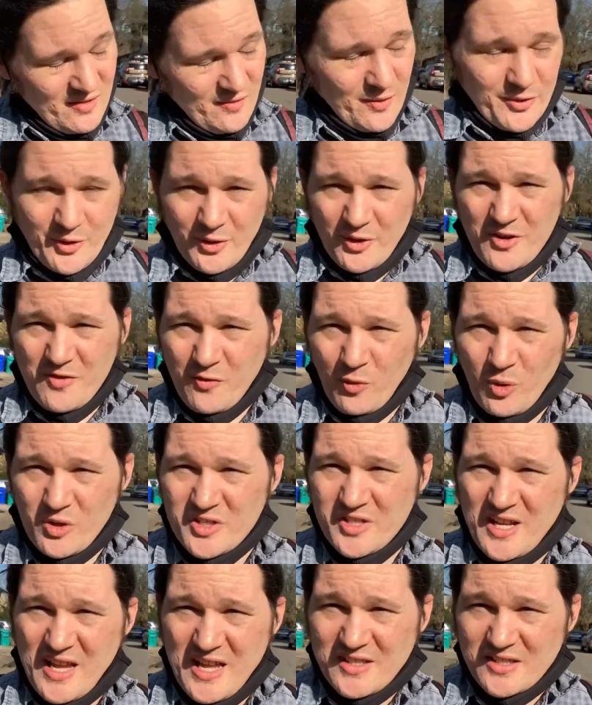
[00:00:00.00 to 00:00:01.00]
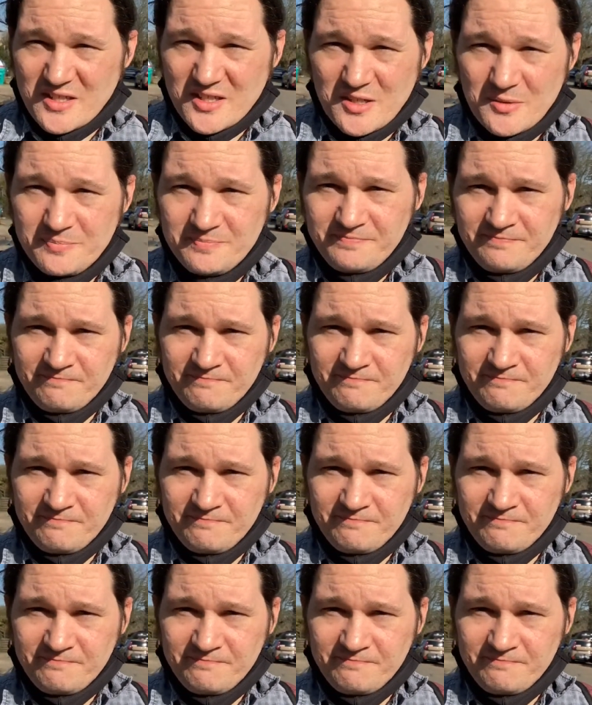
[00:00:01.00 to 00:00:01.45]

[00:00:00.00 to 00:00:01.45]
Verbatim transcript: for 34 cents.